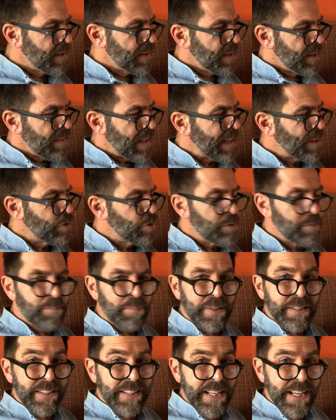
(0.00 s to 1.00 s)
They couldn't
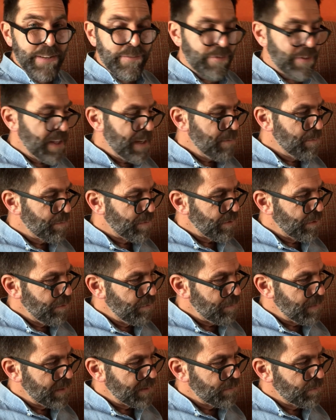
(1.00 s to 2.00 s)
believe the
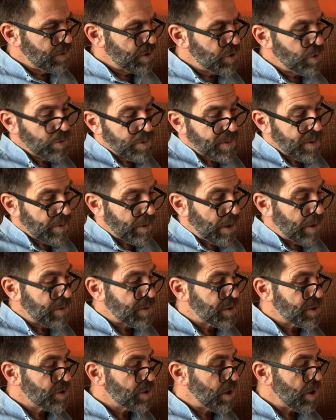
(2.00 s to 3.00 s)
improvement, which also goes
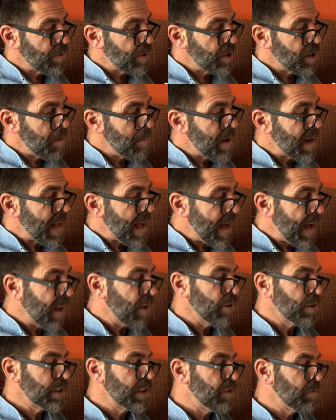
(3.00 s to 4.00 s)
to show that no matter how
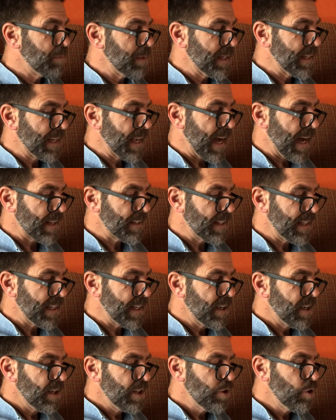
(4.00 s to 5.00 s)
long you've been gardening,
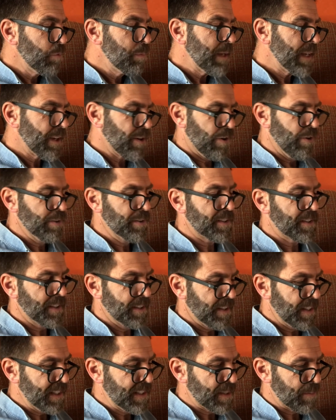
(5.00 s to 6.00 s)
you'll be
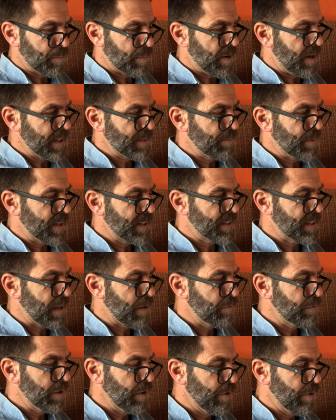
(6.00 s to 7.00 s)
constantly surprised by stuff
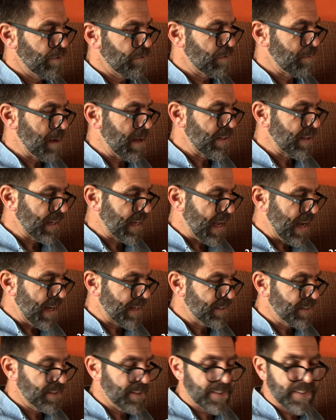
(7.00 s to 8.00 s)
you learn from other
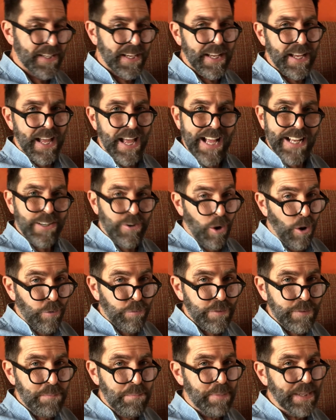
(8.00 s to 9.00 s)
gardeners, and
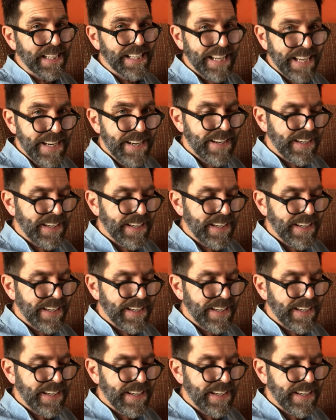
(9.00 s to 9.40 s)
often beginner